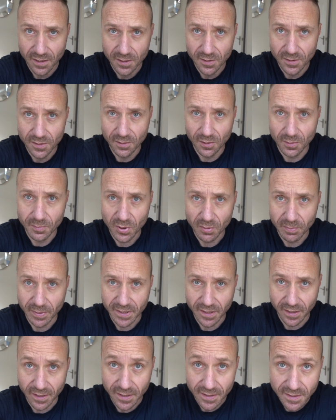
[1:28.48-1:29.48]
You'll probably
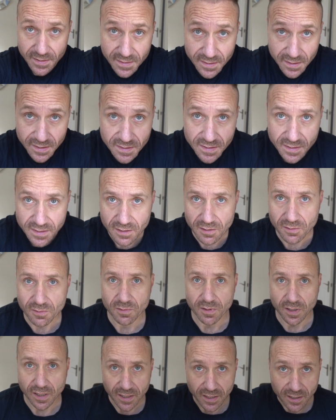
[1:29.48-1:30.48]
notice it's
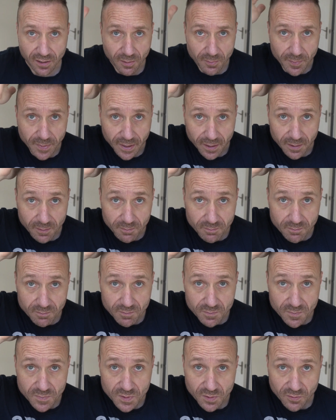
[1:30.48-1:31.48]
still a little bit
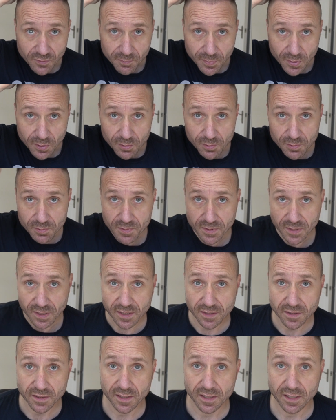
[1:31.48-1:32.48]
sort of bald
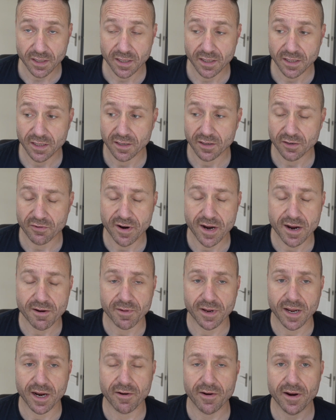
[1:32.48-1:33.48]
in the crown
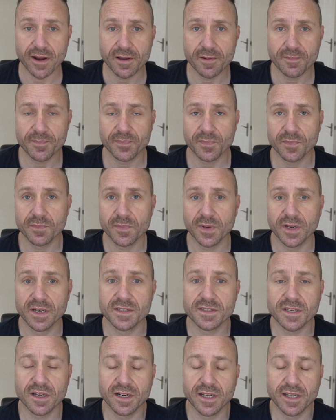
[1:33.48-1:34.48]
area, but
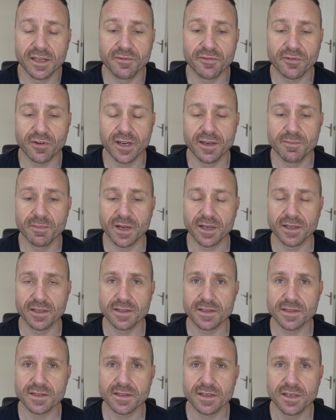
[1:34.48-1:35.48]
it's only 3
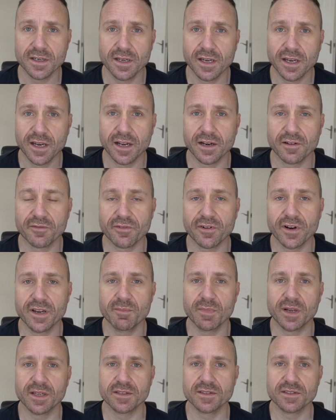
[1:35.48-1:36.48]
months, and at 3
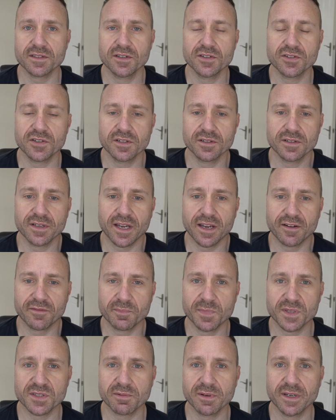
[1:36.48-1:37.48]
months you should have
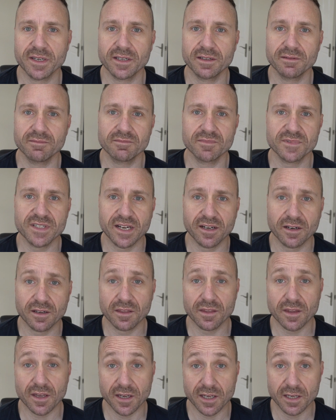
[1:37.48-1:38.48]
between 10
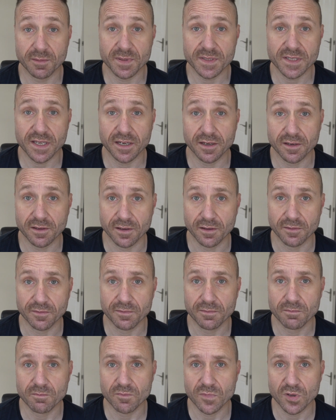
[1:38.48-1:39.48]
and 30% of
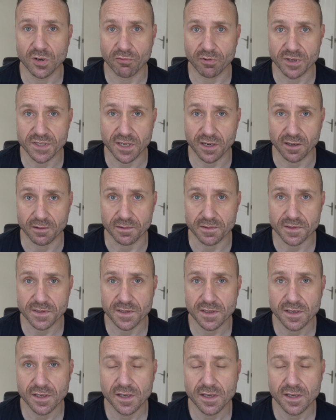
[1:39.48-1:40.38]
your results.